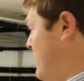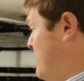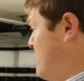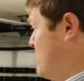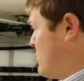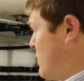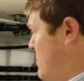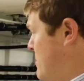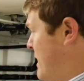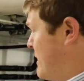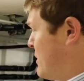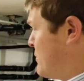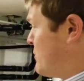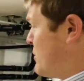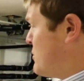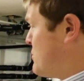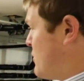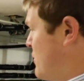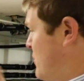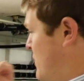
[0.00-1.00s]
They've also made the
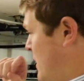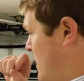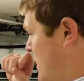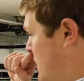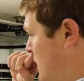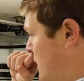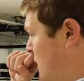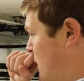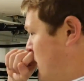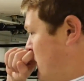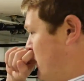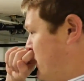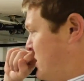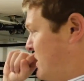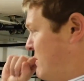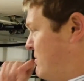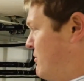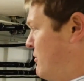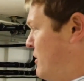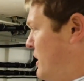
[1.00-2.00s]
Roadster, which
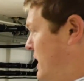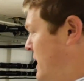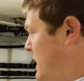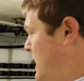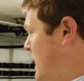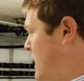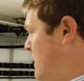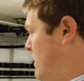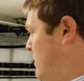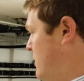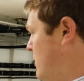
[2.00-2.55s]
I'm really keen on